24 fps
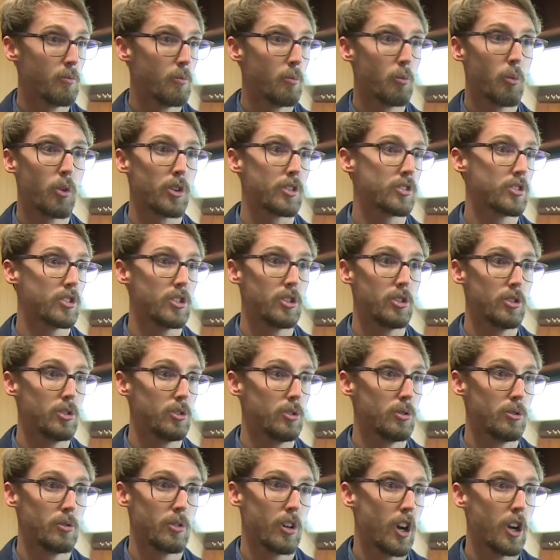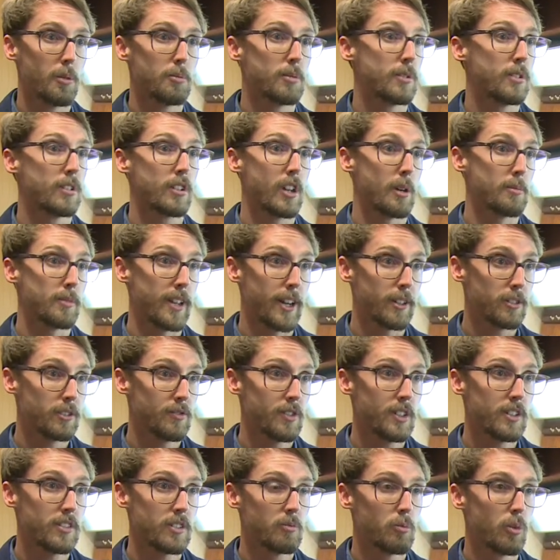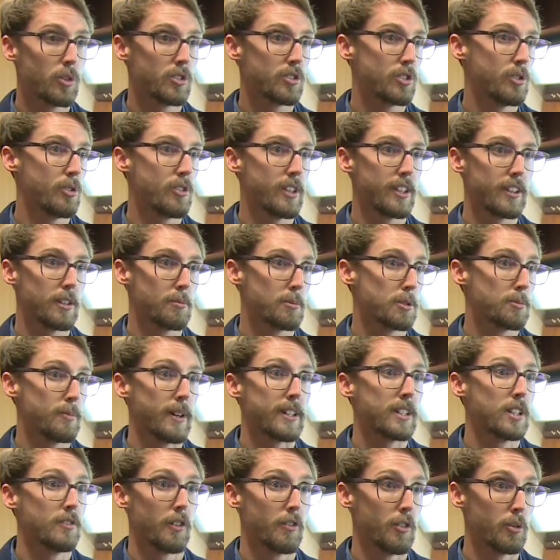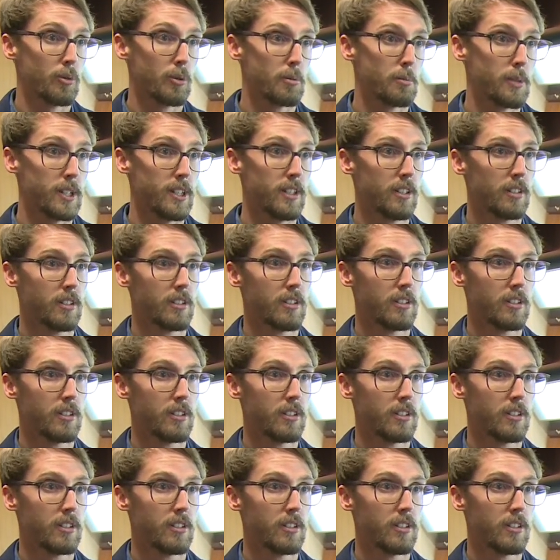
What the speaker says: what do you hope comes out of it, and what do you think the perspective of it would be?